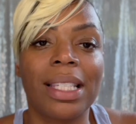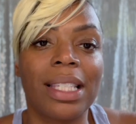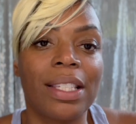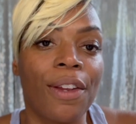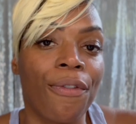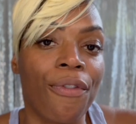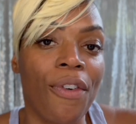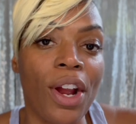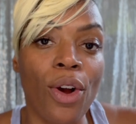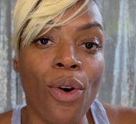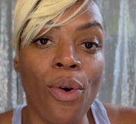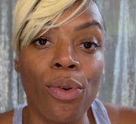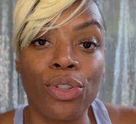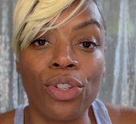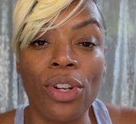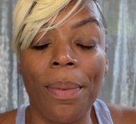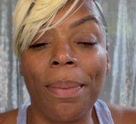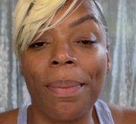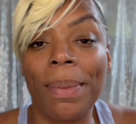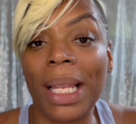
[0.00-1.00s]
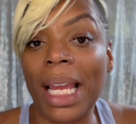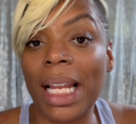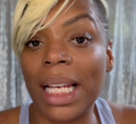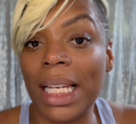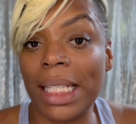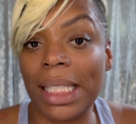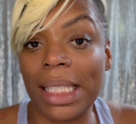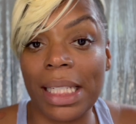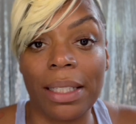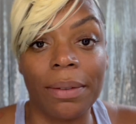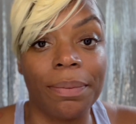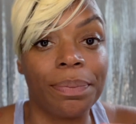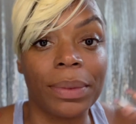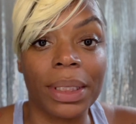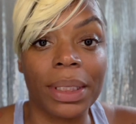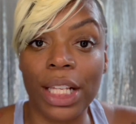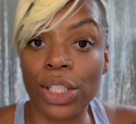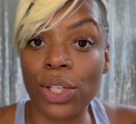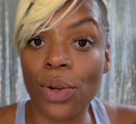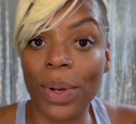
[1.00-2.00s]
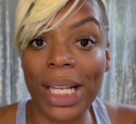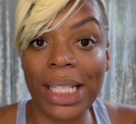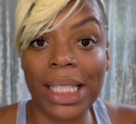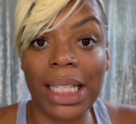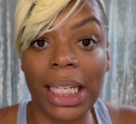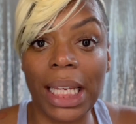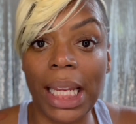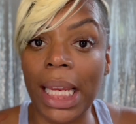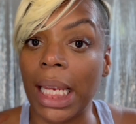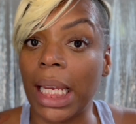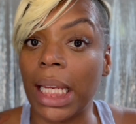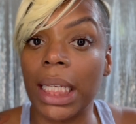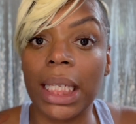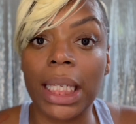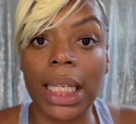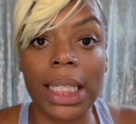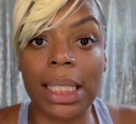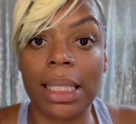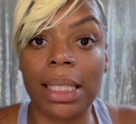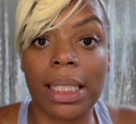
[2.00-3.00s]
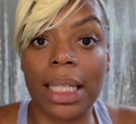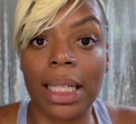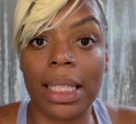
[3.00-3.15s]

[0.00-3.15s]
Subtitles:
Your friend calls you up and be like, listen, let's go get something to eat. Let's